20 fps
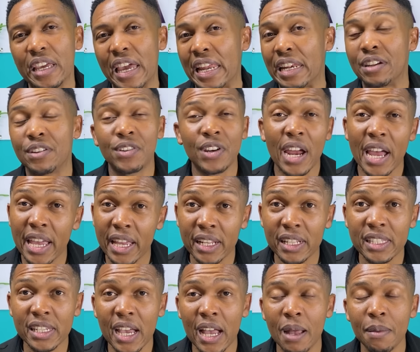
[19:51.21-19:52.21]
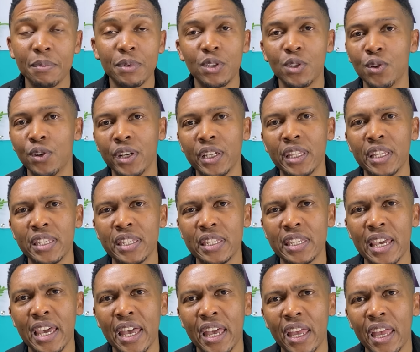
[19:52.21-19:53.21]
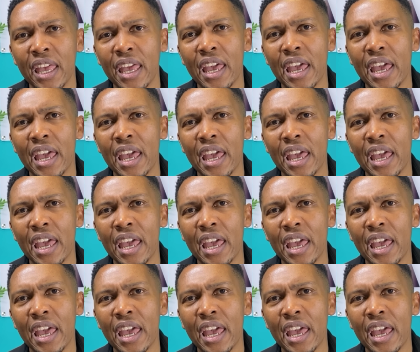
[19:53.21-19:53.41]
and trying times during this year,